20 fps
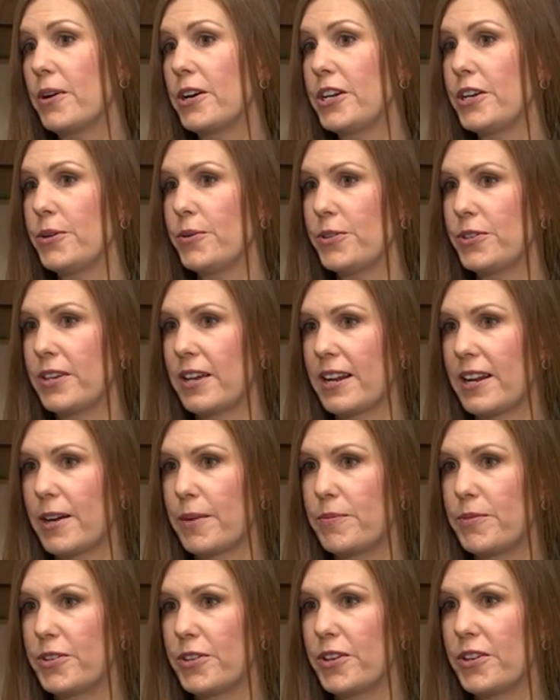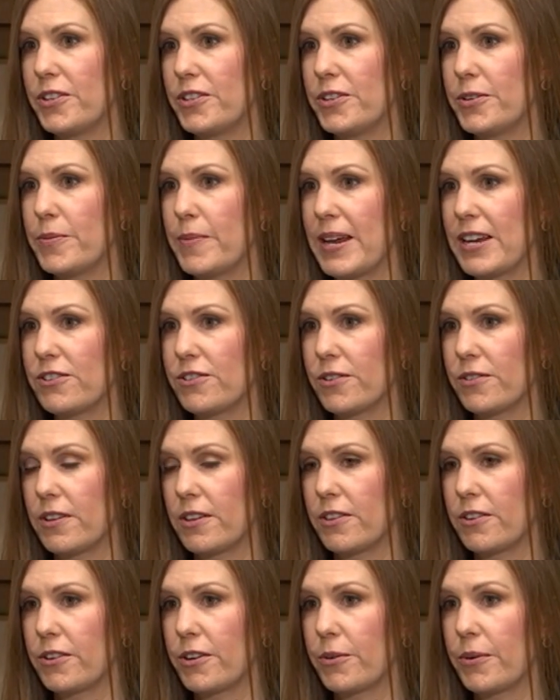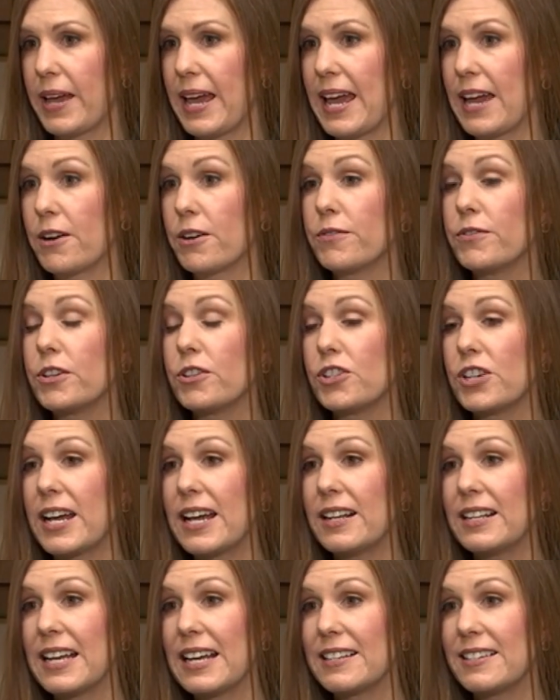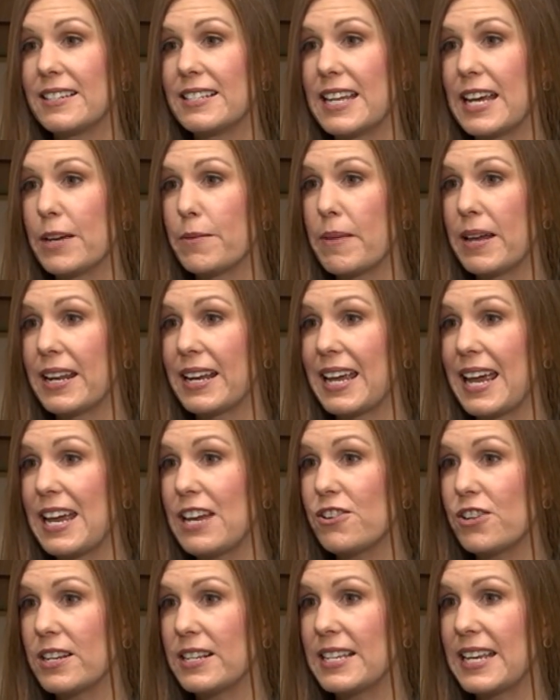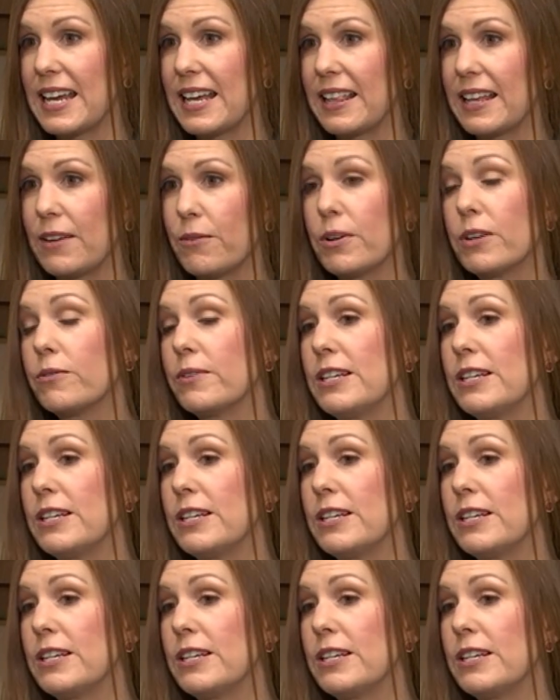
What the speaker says: are you set up to make sure that they're okay? Or if your child has to take medication daily, what